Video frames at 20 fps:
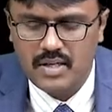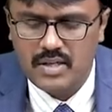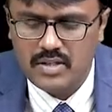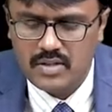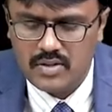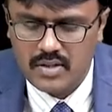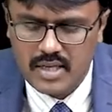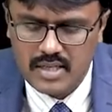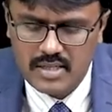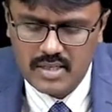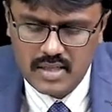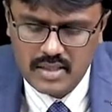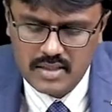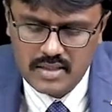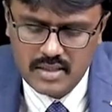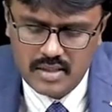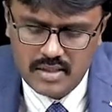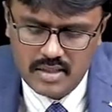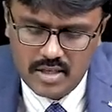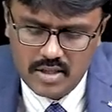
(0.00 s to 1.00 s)
So that's the
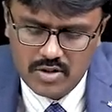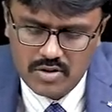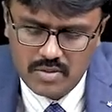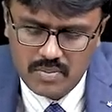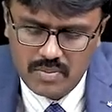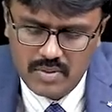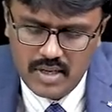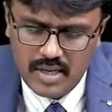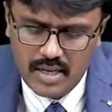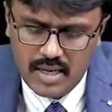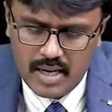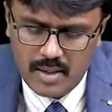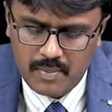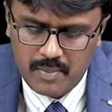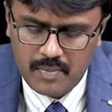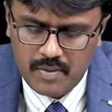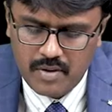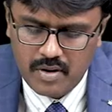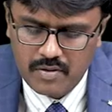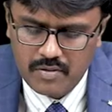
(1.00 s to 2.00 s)
reason there should be a
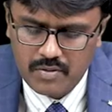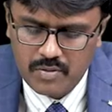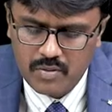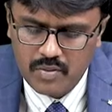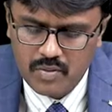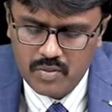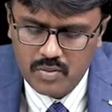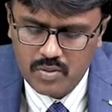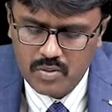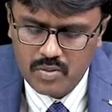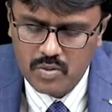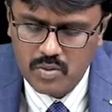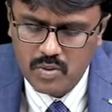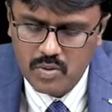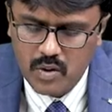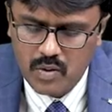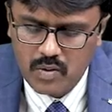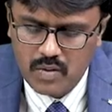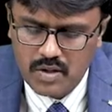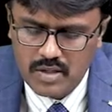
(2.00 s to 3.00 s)
gap of
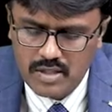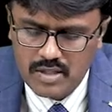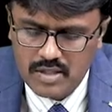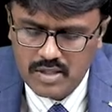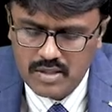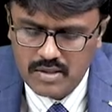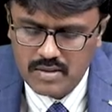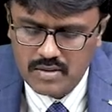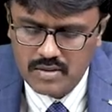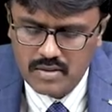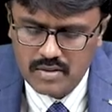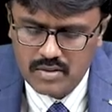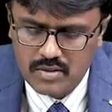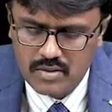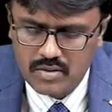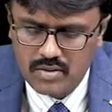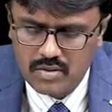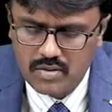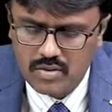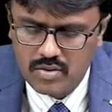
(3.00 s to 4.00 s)
2 hours.
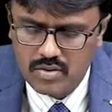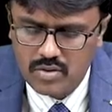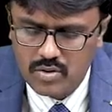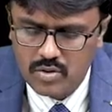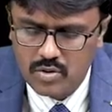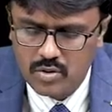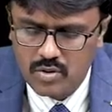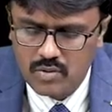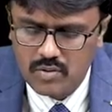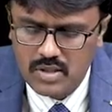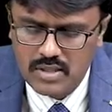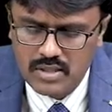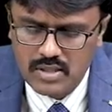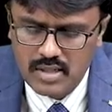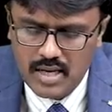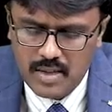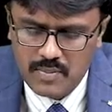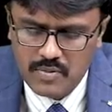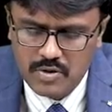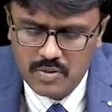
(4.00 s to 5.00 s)
2 hours
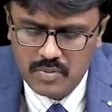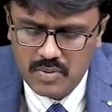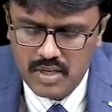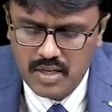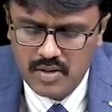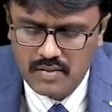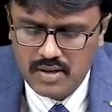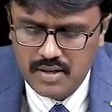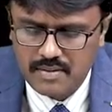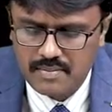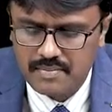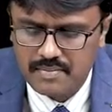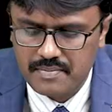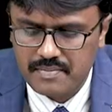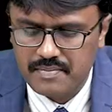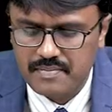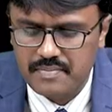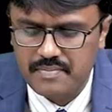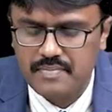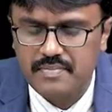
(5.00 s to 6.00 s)
gap should be given.
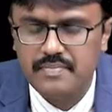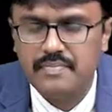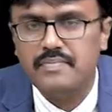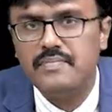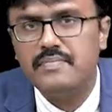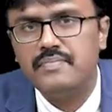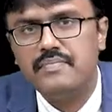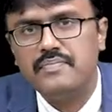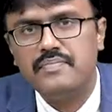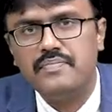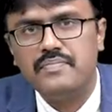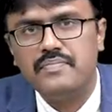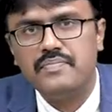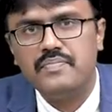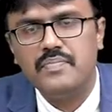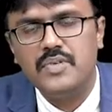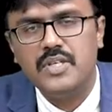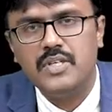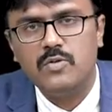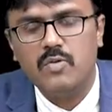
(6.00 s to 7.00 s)

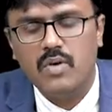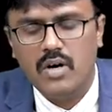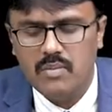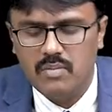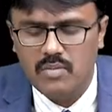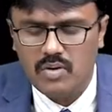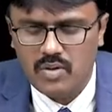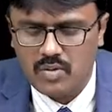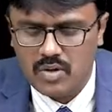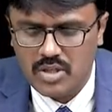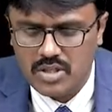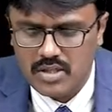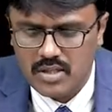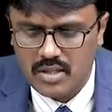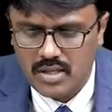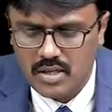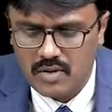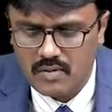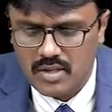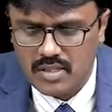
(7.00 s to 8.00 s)
There's one more
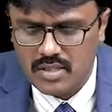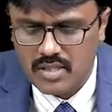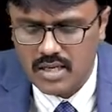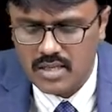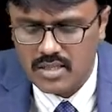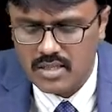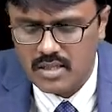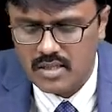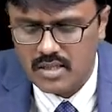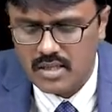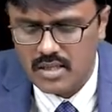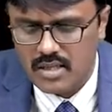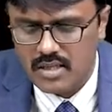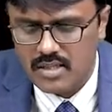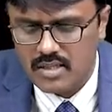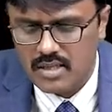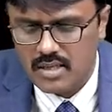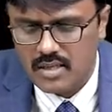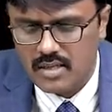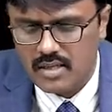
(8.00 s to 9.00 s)
question that was asked in the
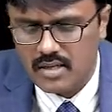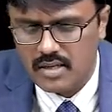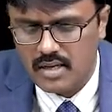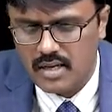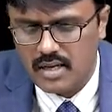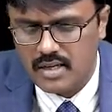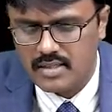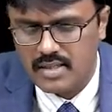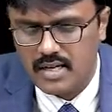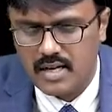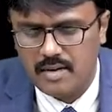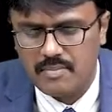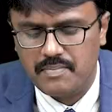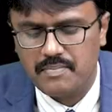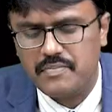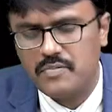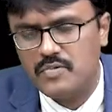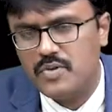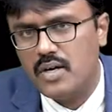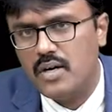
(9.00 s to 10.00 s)
recent
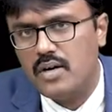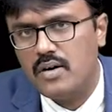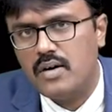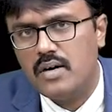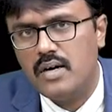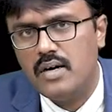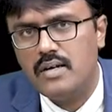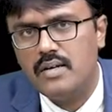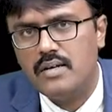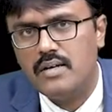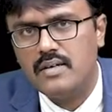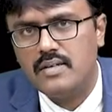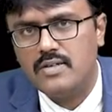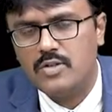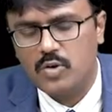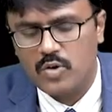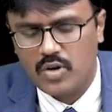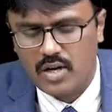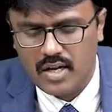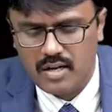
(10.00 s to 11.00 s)
exam. Phenytoin,
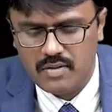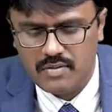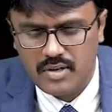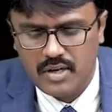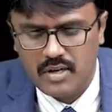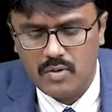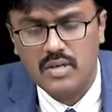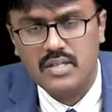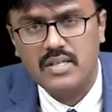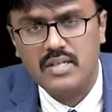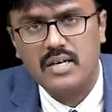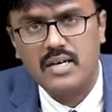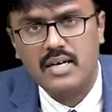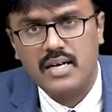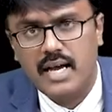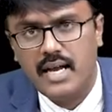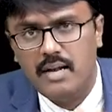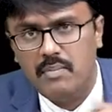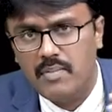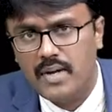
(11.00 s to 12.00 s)
sucralfate, what is the
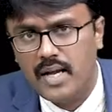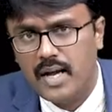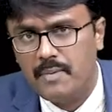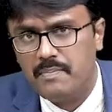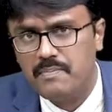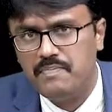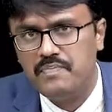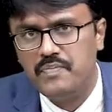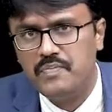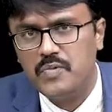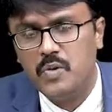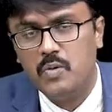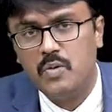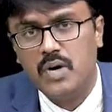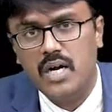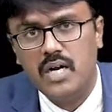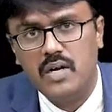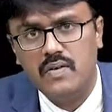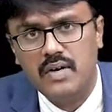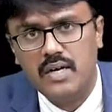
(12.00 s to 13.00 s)
time gap?
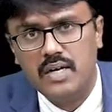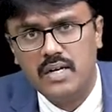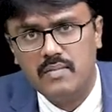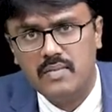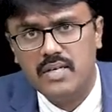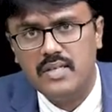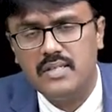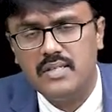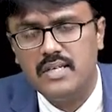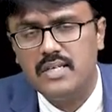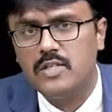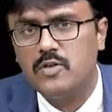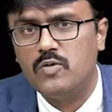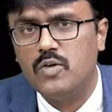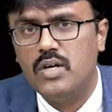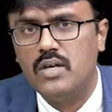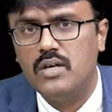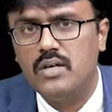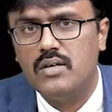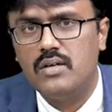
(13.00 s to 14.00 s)
120 minutes, that is
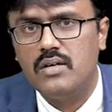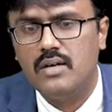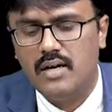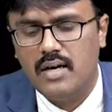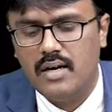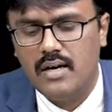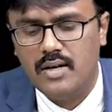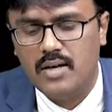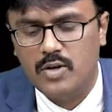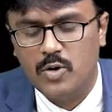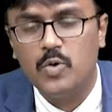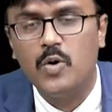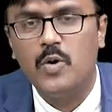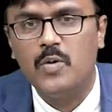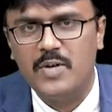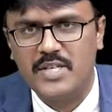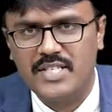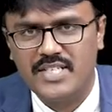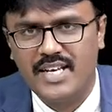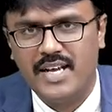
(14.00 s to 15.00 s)
2
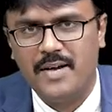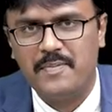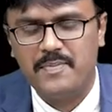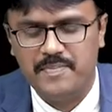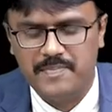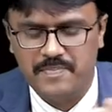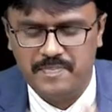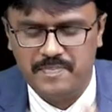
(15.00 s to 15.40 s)
hours gap.